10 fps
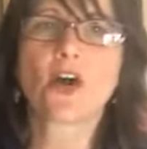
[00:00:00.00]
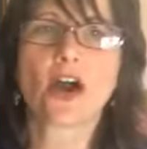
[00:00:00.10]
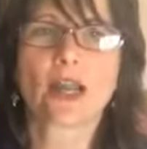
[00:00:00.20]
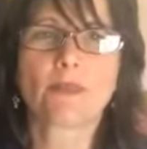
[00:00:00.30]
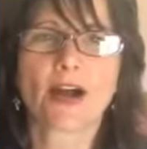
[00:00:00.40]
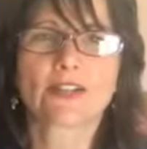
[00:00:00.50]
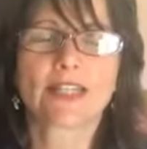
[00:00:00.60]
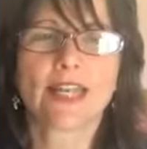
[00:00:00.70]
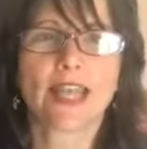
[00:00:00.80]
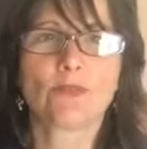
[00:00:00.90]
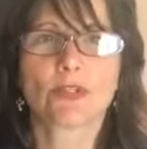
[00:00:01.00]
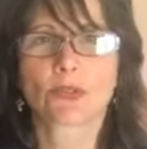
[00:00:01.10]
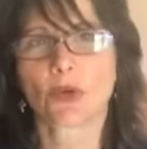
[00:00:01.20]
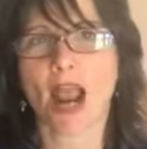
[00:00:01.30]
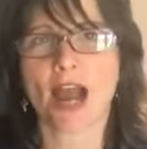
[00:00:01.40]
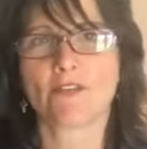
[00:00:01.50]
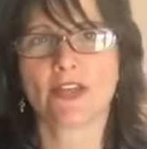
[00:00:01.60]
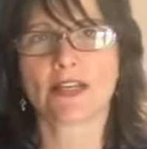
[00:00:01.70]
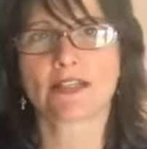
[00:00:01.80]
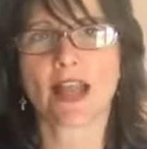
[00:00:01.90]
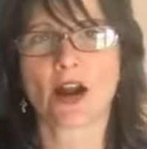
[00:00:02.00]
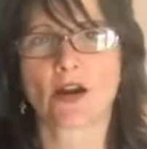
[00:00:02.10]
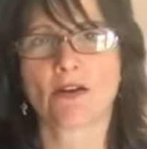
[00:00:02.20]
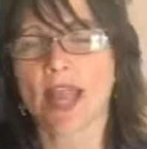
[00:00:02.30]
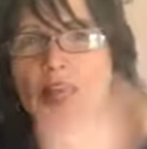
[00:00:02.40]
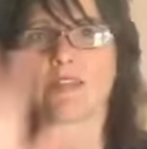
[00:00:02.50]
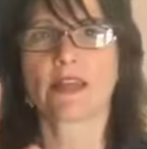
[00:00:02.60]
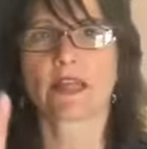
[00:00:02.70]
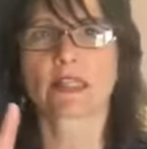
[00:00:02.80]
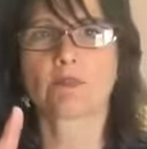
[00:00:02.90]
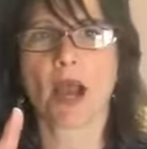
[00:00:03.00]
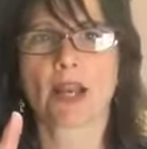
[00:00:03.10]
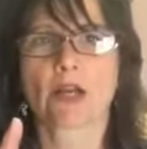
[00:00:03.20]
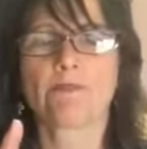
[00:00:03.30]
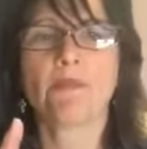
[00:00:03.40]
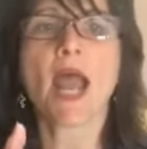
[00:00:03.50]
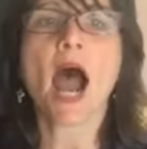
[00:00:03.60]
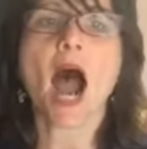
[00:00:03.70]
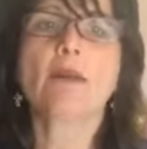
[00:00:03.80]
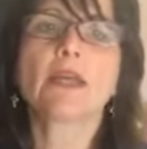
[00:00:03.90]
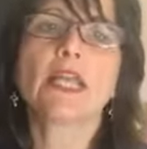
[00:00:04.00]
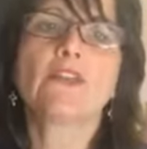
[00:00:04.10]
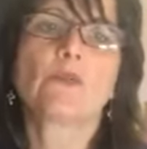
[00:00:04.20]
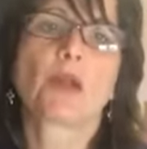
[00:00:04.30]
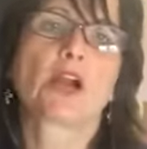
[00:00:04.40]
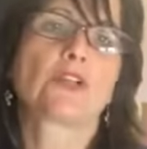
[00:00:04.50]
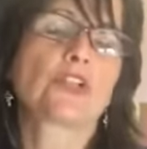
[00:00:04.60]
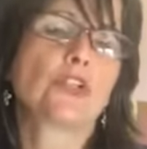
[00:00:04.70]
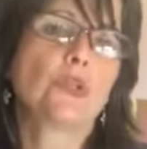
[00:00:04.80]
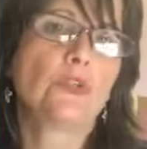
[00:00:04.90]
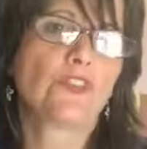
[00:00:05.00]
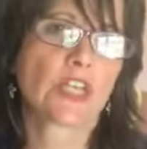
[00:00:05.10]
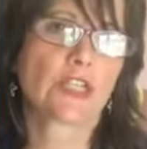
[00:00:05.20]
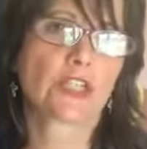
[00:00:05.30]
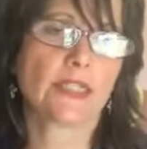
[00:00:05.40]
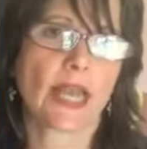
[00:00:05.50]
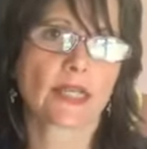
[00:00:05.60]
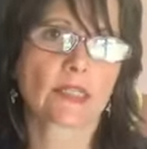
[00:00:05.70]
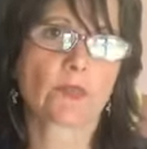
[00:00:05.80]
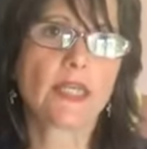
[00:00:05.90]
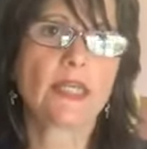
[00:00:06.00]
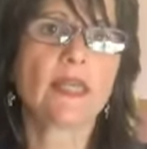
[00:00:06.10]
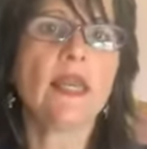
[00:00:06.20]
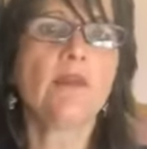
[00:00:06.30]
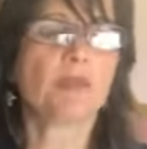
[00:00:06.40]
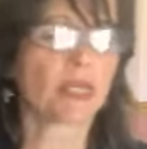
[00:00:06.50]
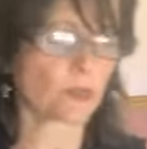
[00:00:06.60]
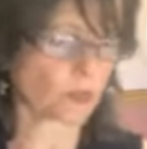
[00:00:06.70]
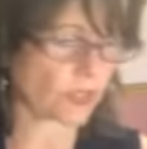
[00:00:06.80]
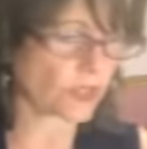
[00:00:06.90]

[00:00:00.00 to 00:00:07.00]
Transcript: talk about today, which were obvious, are anything expired. I'm going to have a part 2 of kitchen next week, because we're going to